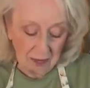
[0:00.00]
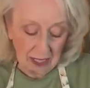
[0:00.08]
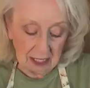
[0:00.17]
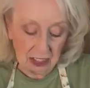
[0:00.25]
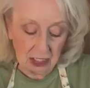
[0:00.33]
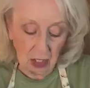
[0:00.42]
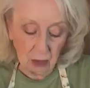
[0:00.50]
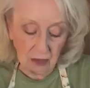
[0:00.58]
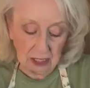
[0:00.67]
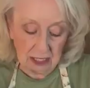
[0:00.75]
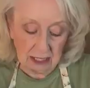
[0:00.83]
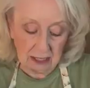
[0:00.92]
so
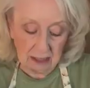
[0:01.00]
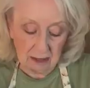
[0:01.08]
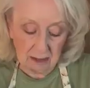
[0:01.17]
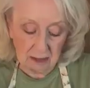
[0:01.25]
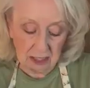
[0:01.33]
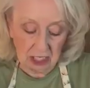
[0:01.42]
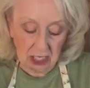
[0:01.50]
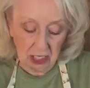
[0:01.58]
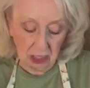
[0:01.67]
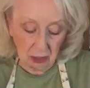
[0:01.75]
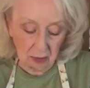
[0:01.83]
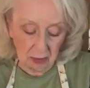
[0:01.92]
this
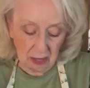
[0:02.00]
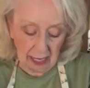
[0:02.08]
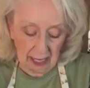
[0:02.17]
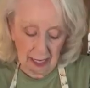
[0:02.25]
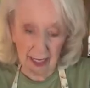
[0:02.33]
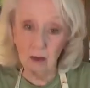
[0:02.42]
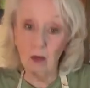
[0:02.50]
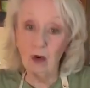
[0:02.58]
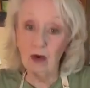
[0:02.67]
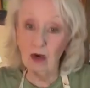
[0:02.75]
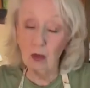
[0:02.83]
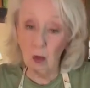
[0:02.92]
particular bride
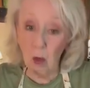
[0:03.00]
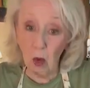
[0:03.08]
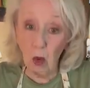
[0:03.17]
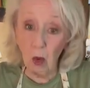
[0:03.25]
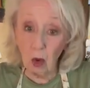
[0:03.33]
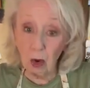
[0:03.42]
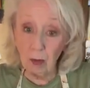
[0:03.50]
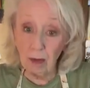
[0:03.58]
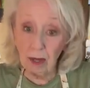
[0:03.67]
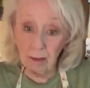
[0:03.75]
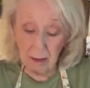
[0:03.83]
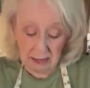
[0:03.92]
wanted warm
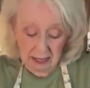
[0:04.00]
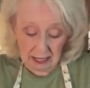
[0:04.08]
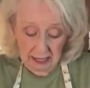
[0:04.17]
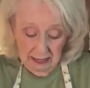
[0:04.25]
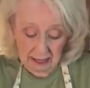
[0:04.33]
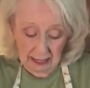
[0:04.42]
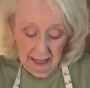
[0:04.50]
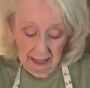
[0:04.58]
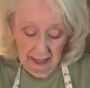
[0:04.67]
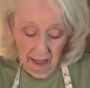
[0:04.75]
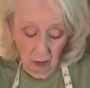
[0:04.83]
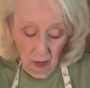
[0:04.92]
potato
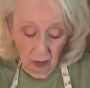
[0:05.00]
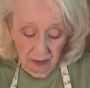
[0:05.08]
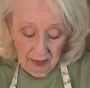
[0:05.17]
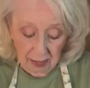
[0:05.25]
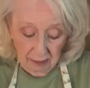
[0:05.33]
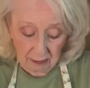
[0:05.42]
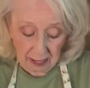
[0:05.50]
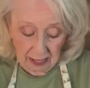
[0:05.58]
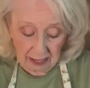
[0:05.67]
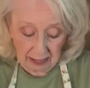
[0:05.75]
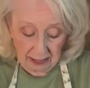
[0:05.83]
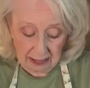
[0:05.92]
salad. Now, what that
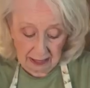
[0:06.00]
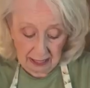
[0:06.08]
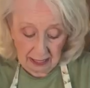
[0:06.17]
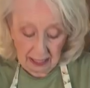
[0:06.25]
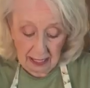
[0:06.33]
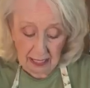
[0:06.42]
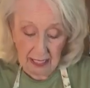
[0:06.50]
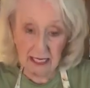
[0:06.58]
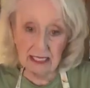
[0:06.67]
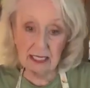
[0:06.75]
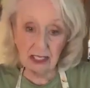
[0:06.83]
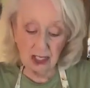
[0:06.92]
means
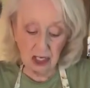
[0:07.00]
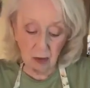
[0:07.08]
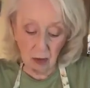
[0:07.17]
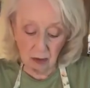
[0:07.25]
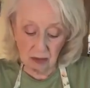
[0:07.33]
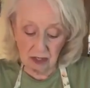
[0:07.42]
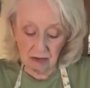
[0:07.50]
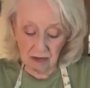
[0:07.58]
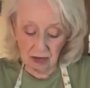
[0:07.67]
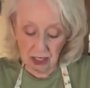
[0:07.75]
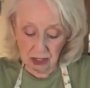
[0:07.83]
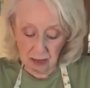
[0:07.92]
is that she wants it
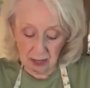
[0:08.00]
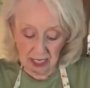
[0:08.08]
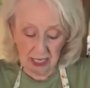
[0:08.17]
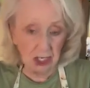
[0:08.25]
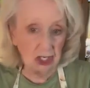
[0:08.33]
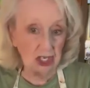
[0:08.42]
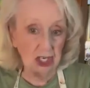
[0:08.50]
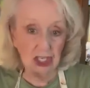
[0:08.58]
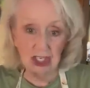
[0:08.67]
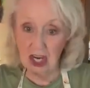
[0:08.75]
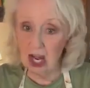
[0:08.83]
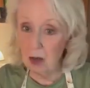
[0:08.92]
fresh made. She does
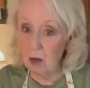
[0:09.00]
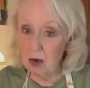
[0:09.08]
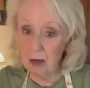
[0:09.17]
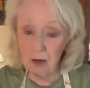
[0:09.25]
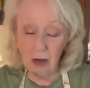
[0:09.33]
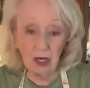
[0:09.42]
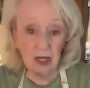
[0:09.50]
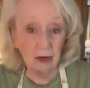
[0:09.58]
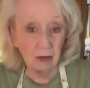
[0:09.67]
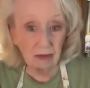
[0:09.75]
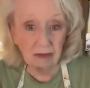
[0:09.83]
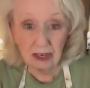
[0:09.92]
not want it put in the
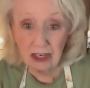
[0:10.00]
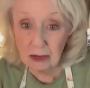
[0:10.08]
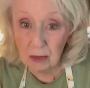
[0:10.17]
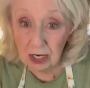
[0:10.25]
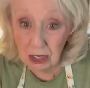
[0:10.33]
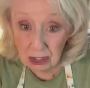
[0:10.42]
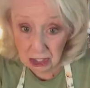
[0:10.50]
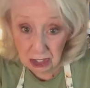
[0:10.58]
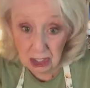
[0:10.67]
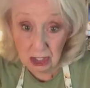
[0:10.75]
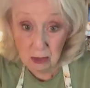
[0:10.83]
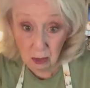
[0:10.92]
refrigerator. She
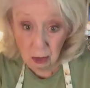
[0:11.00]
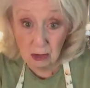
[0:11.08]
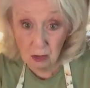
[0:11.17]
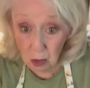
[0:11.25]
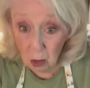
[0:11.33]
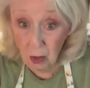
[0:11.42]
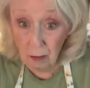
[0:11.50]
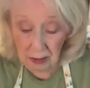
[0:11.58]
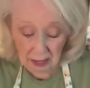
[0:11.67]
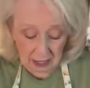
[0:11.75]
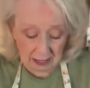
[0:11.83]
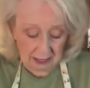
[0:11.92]
just wants warm
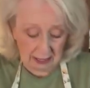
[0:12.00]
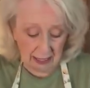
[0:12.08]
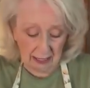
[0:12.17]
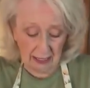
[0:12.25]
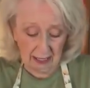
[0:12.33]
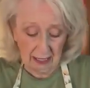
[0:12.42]
potato salad.